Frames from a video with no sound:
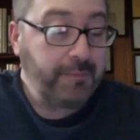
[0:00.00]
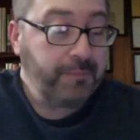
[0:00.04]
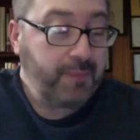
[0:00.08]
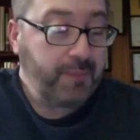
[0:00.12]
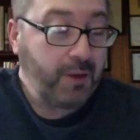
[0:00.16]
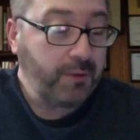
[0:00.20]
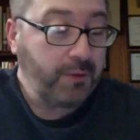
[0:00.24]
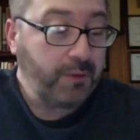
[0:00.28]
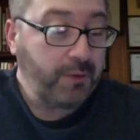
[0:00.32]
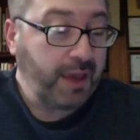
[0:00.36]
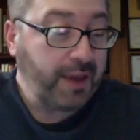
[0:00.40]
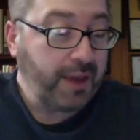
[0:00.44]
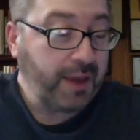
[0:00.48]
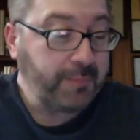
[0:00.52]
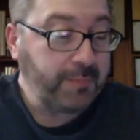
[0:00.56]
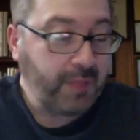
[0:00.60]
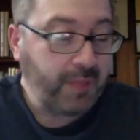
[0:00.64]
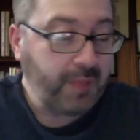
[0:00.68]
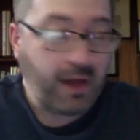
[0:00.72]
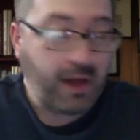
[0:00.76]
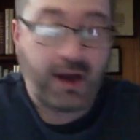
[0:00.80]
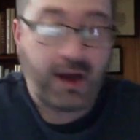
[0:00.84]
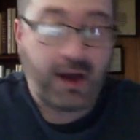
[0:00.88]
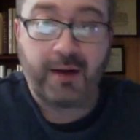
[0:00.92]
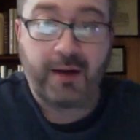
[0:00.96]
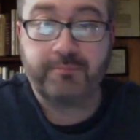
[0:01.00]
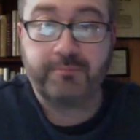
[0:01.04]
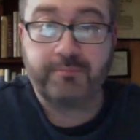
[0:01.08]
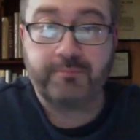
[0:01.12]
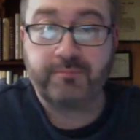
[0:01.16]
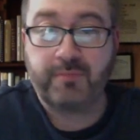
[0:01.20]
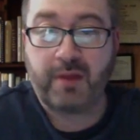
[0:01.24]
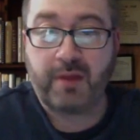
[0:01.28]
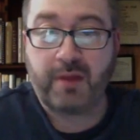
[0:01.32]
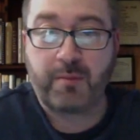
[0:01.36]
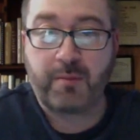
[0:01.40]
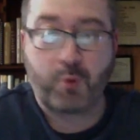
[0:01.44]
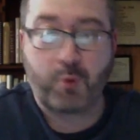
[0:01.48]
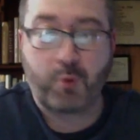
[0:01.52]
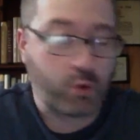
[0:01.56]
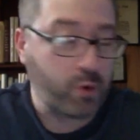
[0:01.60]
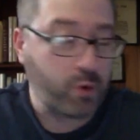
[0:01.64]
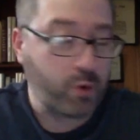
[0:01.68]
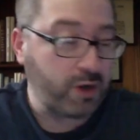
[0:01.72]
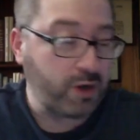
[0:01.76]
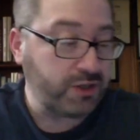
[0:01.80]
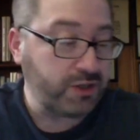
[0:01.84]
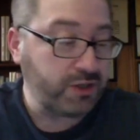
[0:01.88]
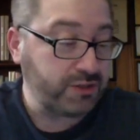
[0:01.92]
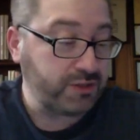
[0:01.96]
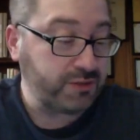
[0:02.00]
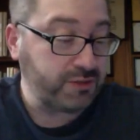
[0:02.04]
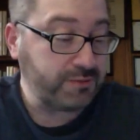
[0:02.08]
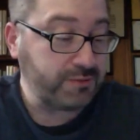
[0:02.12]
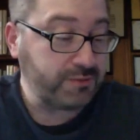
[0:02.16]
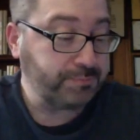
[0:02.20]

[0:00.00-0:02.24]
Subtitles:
okay. Any more questions?